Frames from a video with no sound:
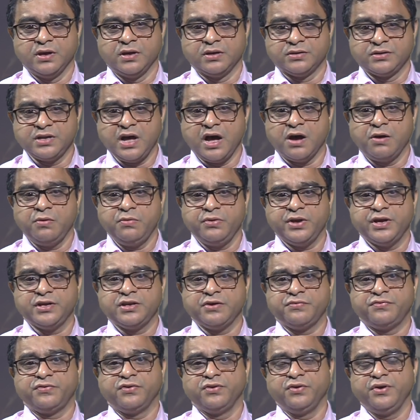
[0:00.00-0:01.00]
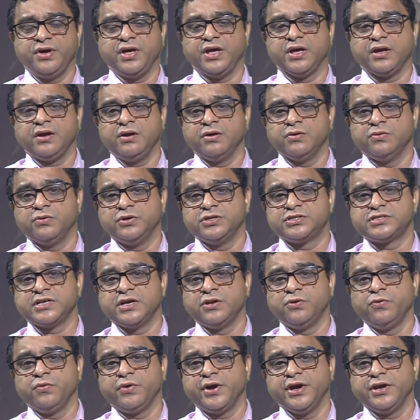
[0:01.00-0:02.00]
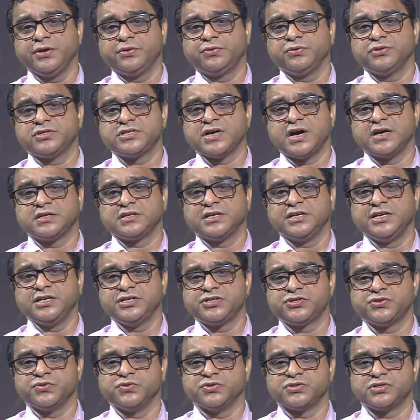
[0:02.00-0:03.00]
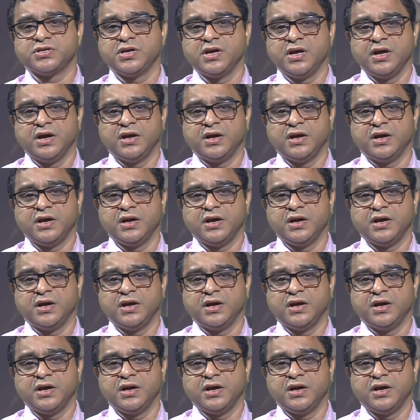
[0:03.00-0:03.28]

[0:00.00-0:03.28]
Now, in the following, we shall look into certain issues